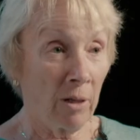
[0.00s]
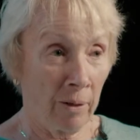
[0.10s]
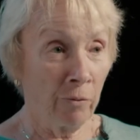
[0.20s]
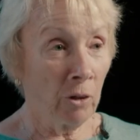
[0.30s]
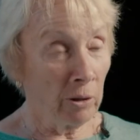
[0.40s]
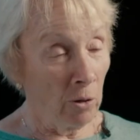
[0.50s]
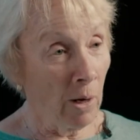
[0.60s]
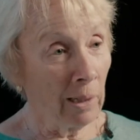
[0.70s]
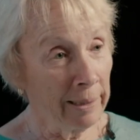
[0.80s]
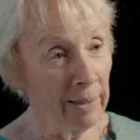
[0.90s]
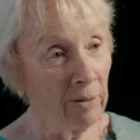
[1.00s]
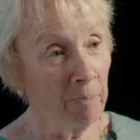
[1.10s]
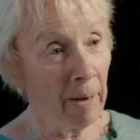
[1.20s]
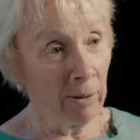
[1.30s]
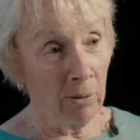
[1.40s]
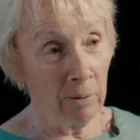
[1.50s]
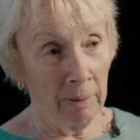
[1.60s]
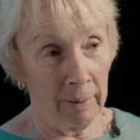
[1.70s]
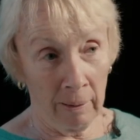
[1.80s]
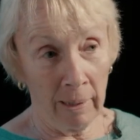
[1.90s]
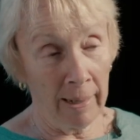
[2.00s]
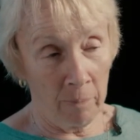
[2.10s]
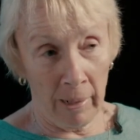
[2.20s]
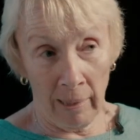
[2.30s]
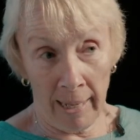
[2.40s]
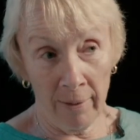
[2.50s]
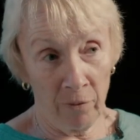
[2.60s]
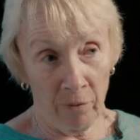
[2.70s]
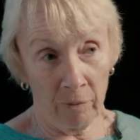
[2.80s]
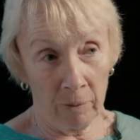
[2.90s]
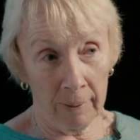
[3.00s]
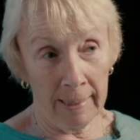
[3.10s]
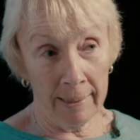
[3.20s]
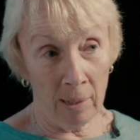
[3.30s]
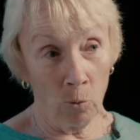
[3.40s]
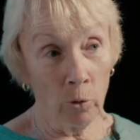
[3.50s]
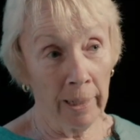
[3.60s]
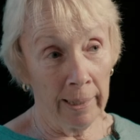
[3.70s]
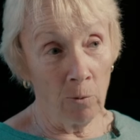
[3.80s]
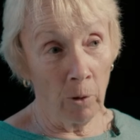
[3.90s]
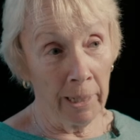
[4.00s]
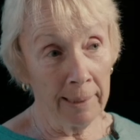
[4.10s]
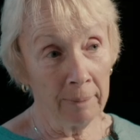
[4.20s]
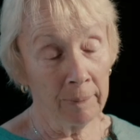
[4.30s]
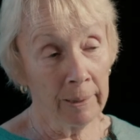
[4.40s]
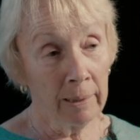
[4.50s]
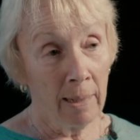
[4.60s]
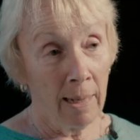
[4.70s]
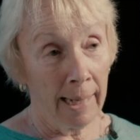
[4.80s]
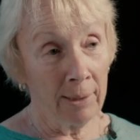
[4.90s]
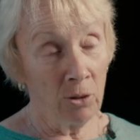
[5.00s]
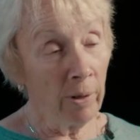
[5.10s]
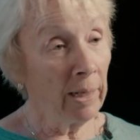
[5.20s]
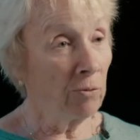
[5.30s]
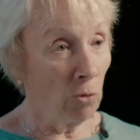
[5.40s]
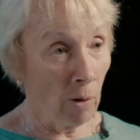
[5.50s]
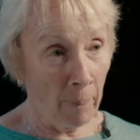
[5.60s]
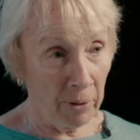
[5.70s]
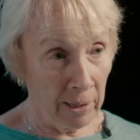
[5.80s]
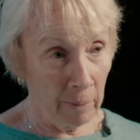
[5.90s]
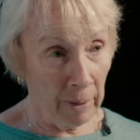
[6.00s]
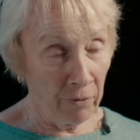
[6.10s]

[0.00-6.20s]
I fairly well lead my, my life as I would anyway. I do have neuropathy in my